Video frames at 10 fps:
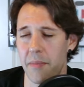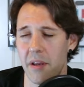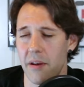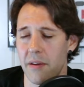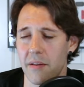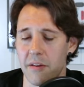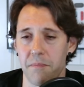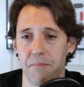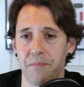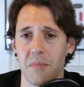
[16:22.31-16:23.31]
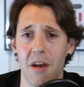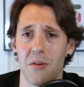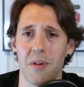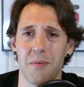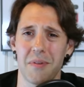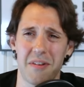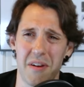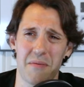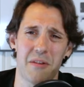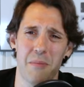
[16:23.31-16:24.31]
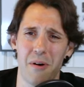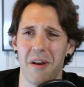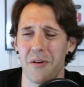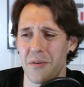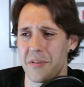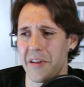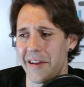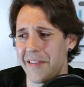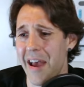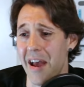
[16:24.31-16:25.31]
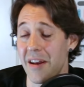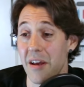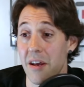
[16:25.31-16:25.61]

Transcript: because not only did you have small errors like that,